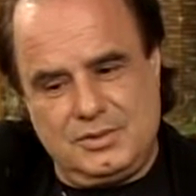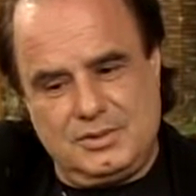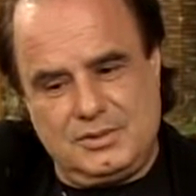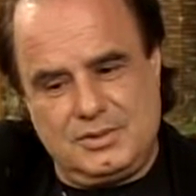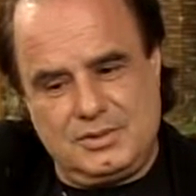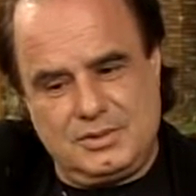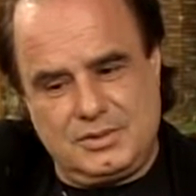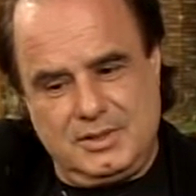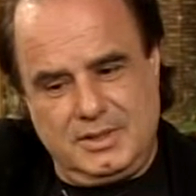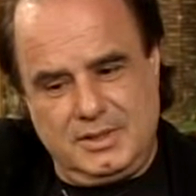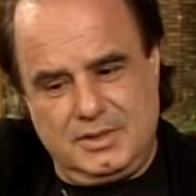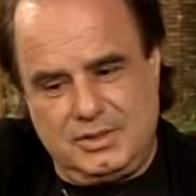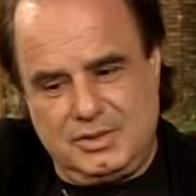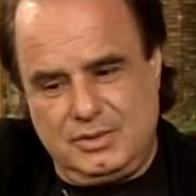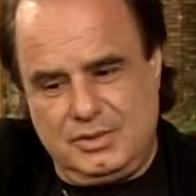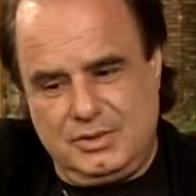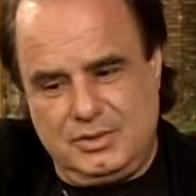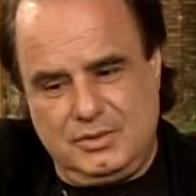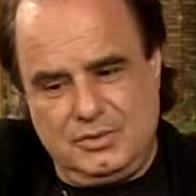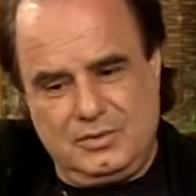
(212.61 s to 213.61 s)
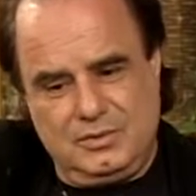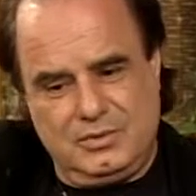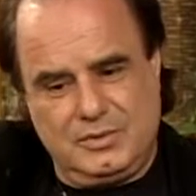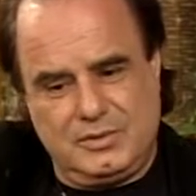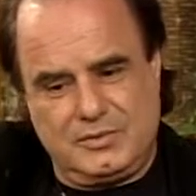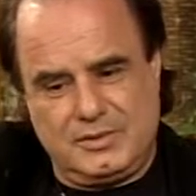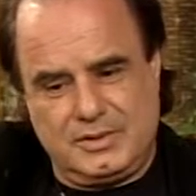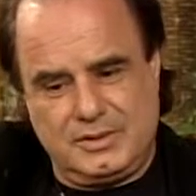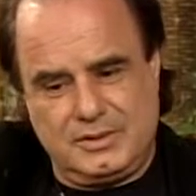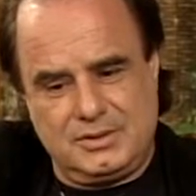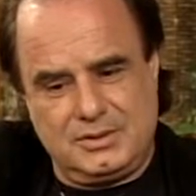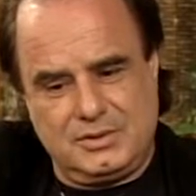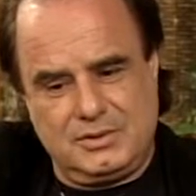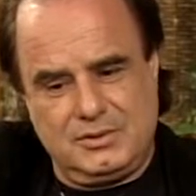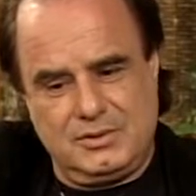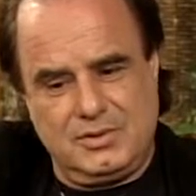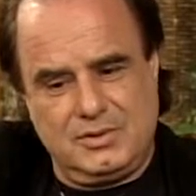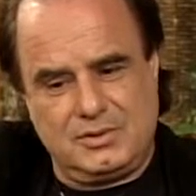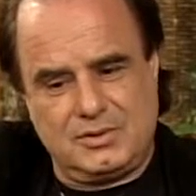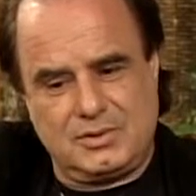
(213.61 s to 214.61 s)
Under Siege 2 over at the
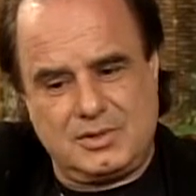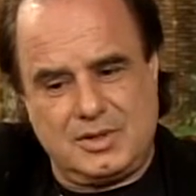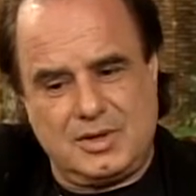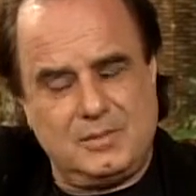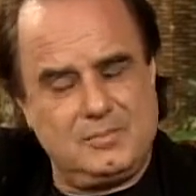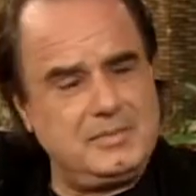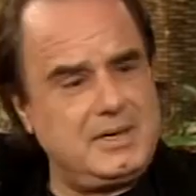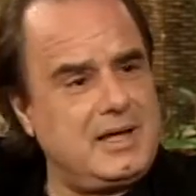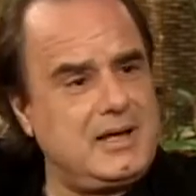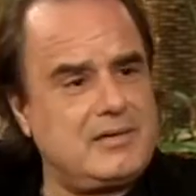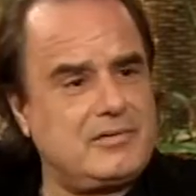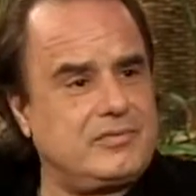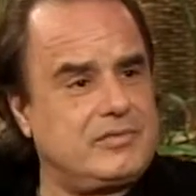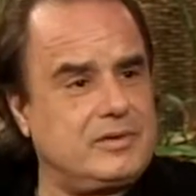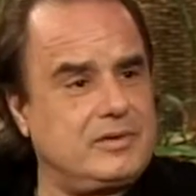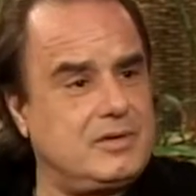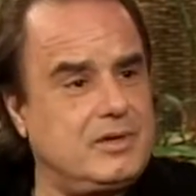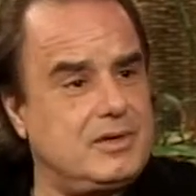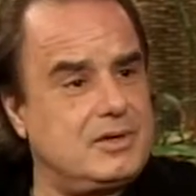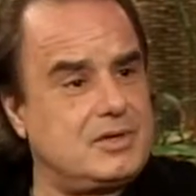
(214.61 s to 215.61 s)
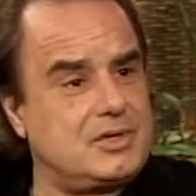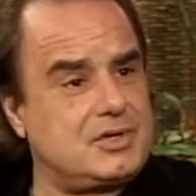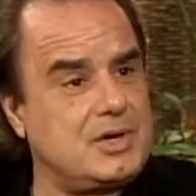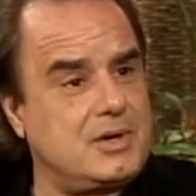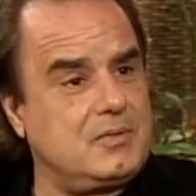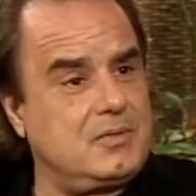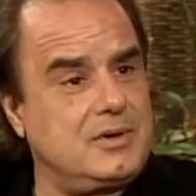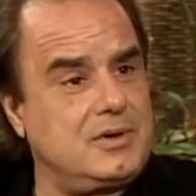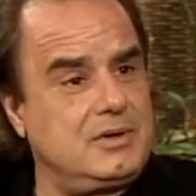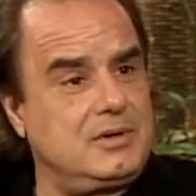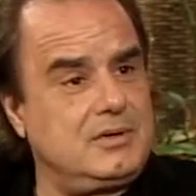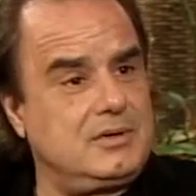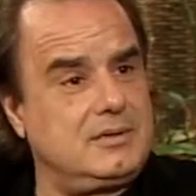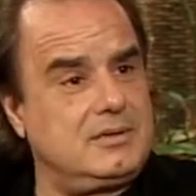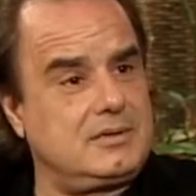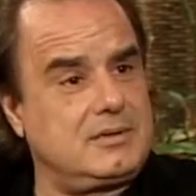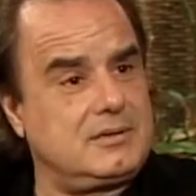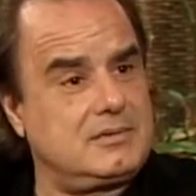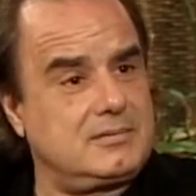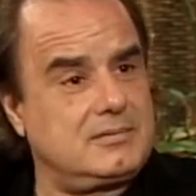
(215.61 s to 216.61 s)
studios. Come down for lunch. I want you
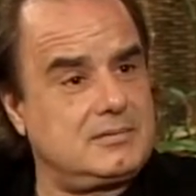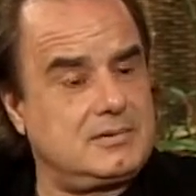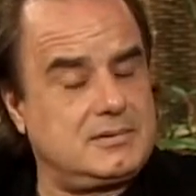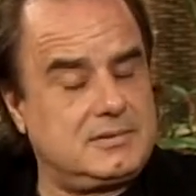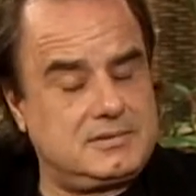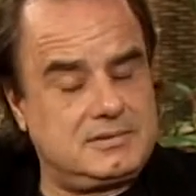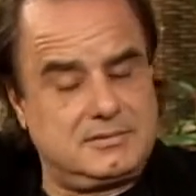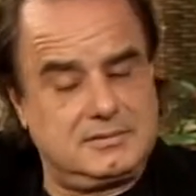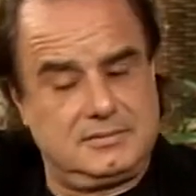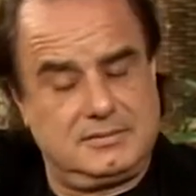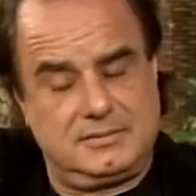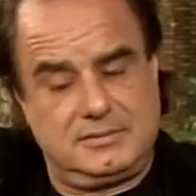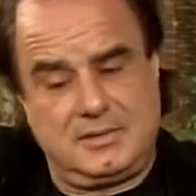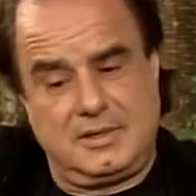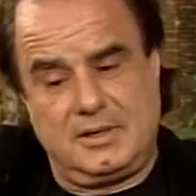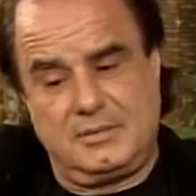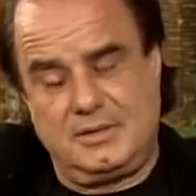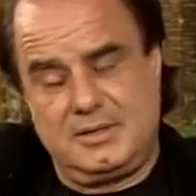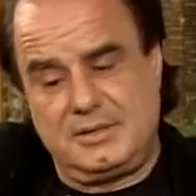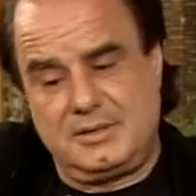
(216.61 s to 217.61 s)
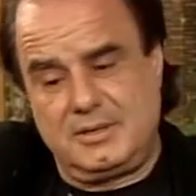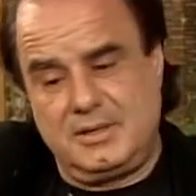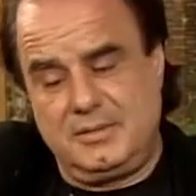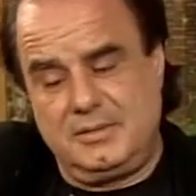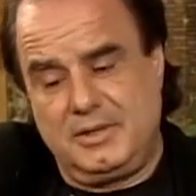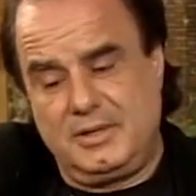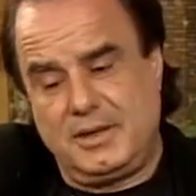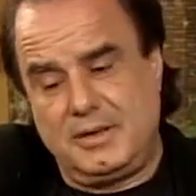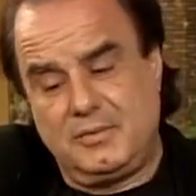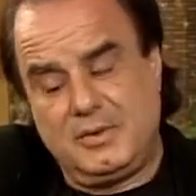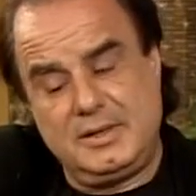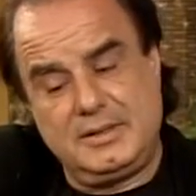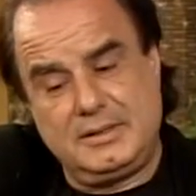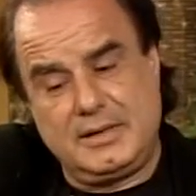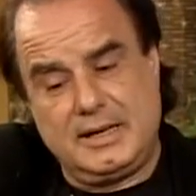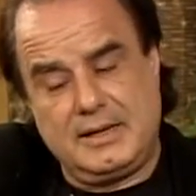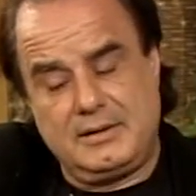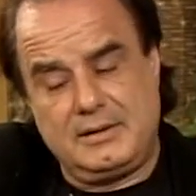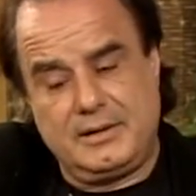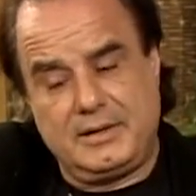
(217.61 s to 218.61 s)
to come and see me. I went
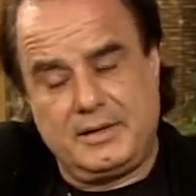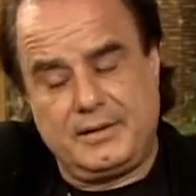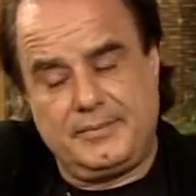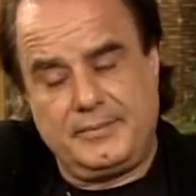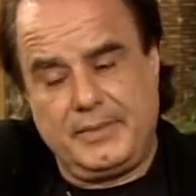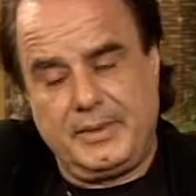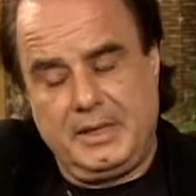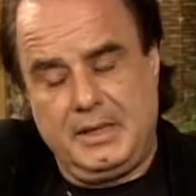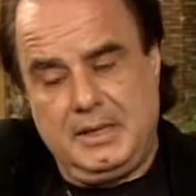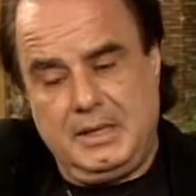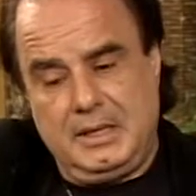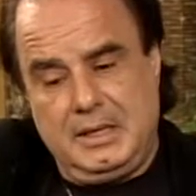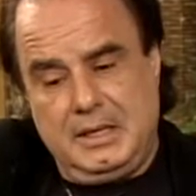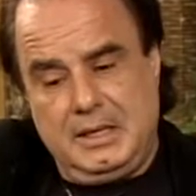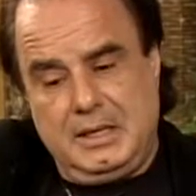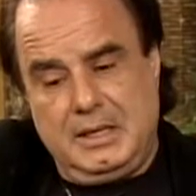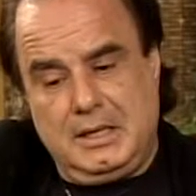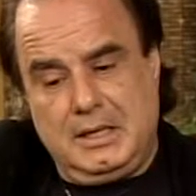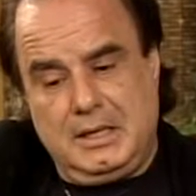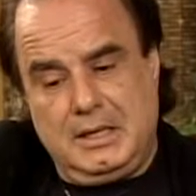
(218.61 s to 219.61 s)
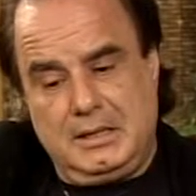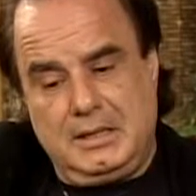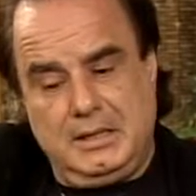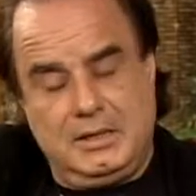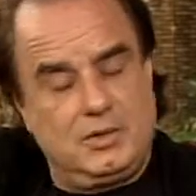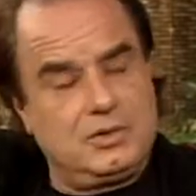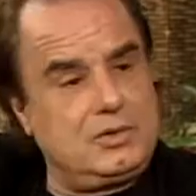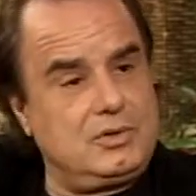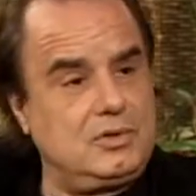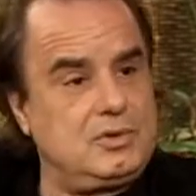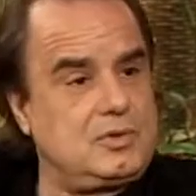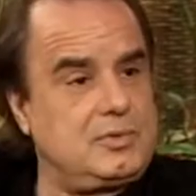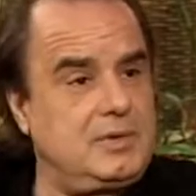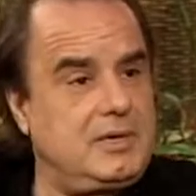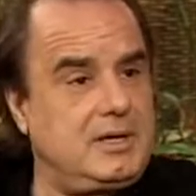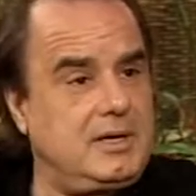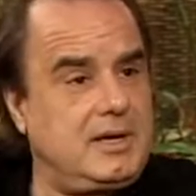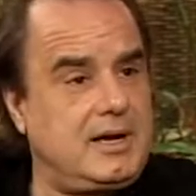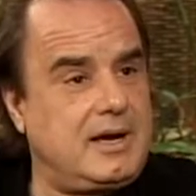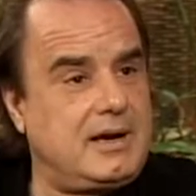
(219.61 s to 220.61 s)
down there, and he introduced me
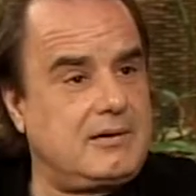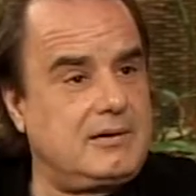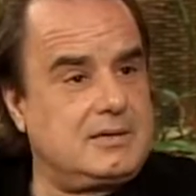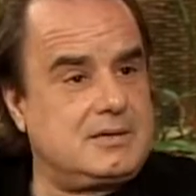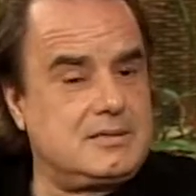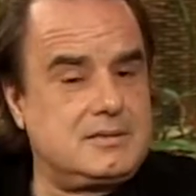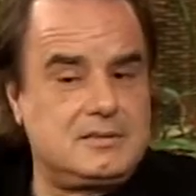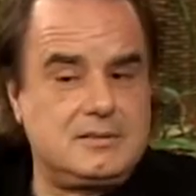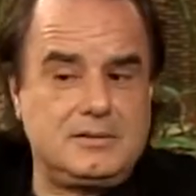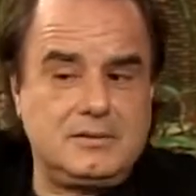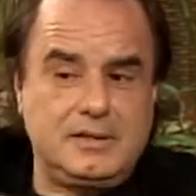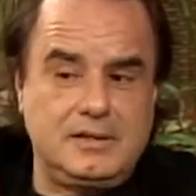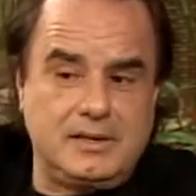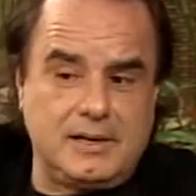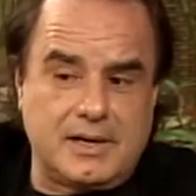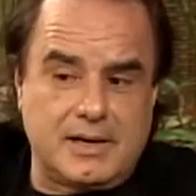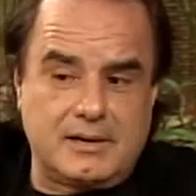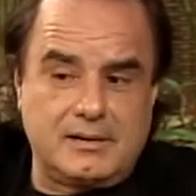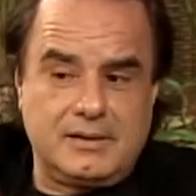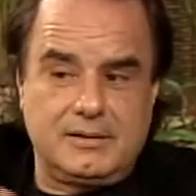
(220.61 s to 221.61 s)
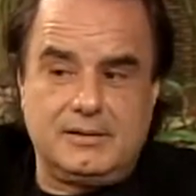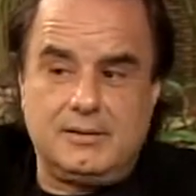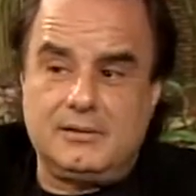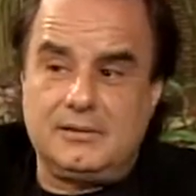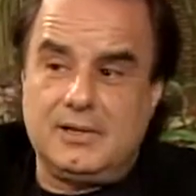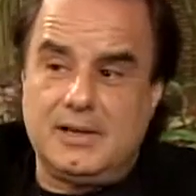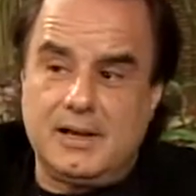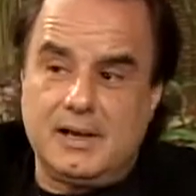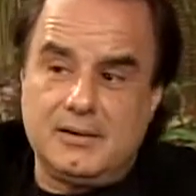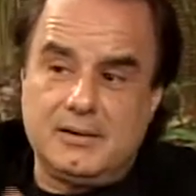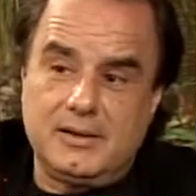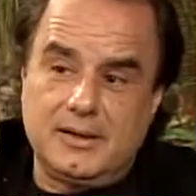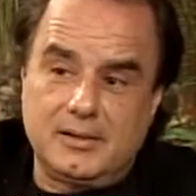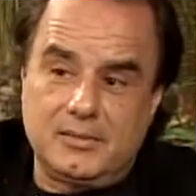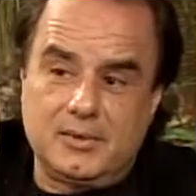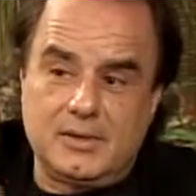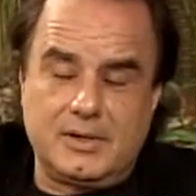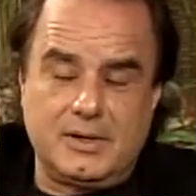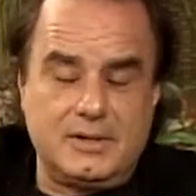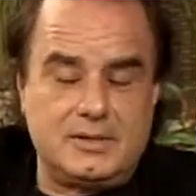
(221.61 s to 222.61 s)
to Gary. He says, look at Gary. Oh, Gary,
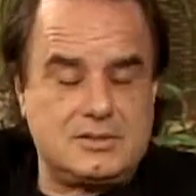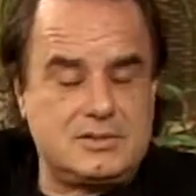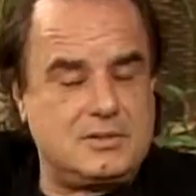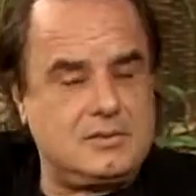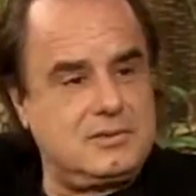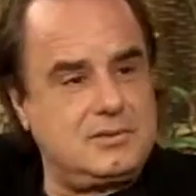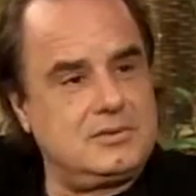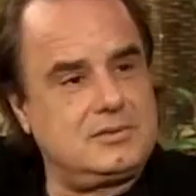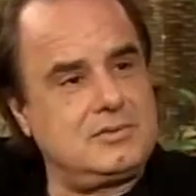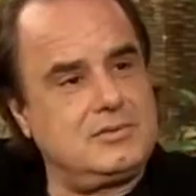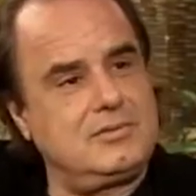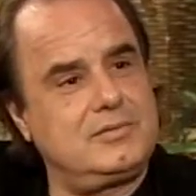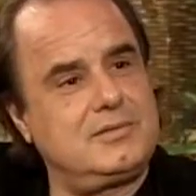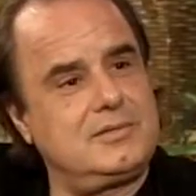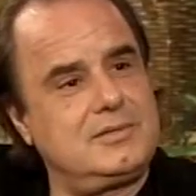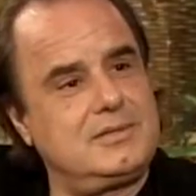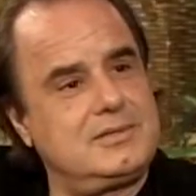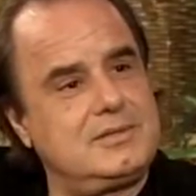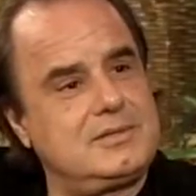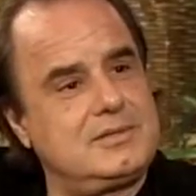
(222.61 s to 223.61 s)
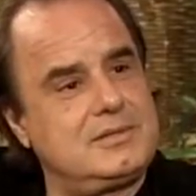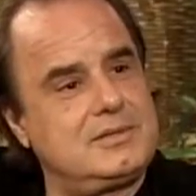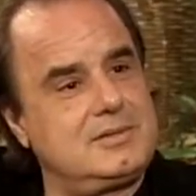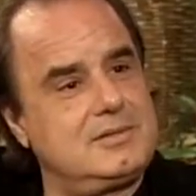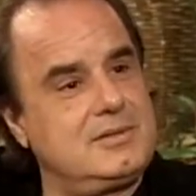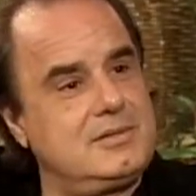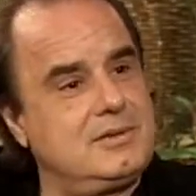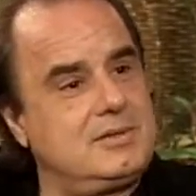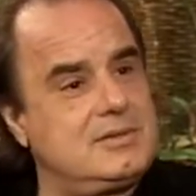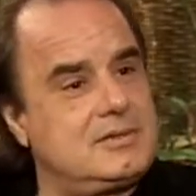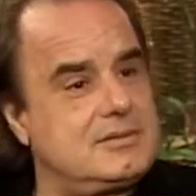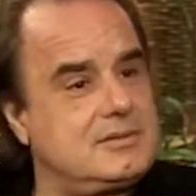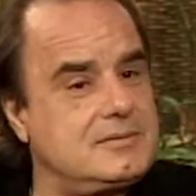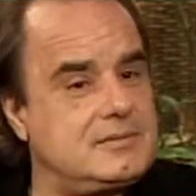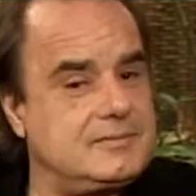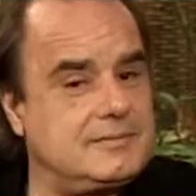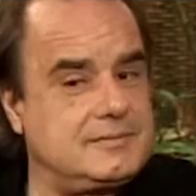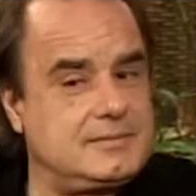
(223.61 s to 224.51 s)
how are you? So on and so forth. He says, he just